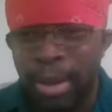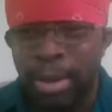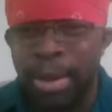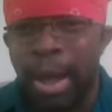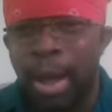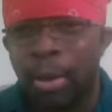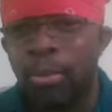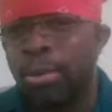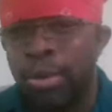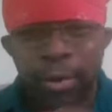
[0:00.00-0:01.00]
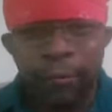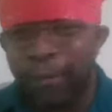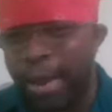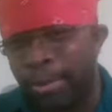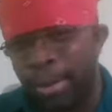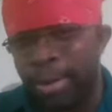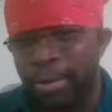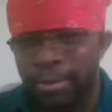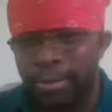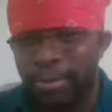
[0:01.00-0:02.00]
Now, your family,
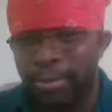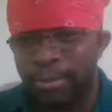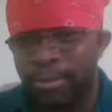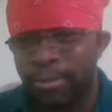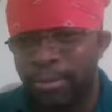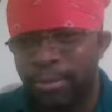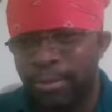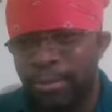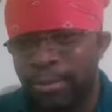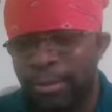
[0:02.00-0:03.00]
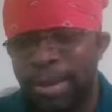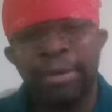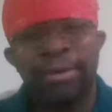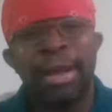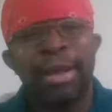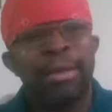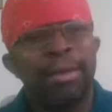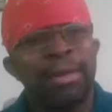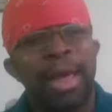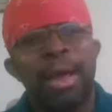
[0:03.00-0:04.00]
let's say
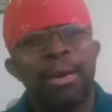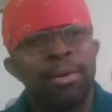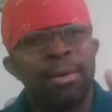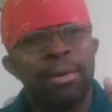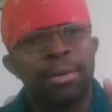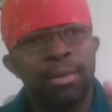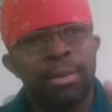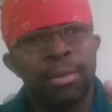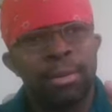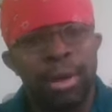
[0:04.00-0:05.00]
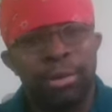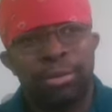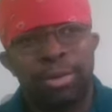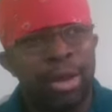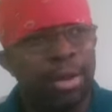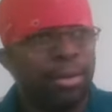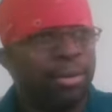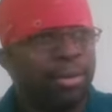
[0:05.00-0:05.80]
that, because the